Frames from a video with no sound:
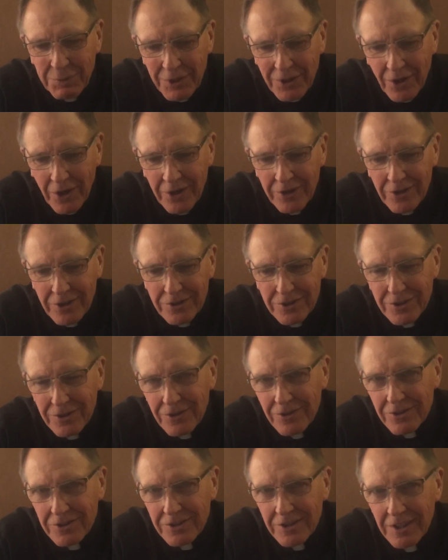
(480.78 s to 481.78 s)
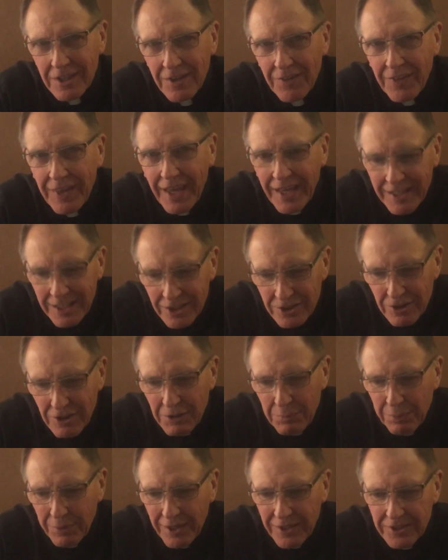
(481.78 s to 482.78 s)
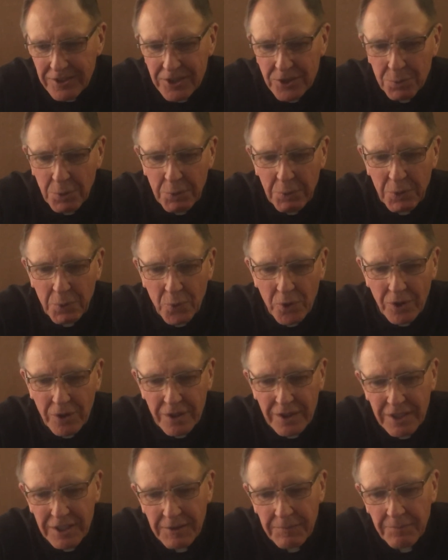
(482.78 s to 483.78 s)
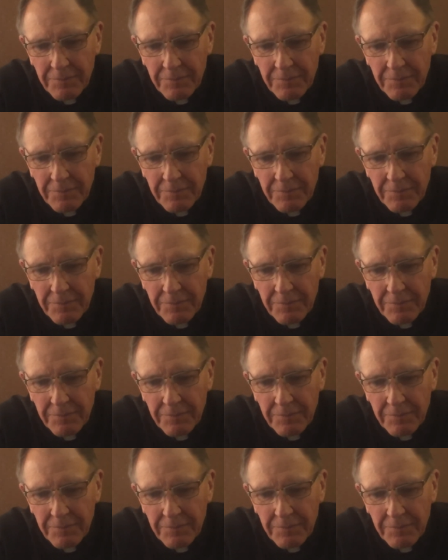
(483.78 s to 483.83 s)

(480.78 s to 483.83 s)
beyond our church and into the places where we work.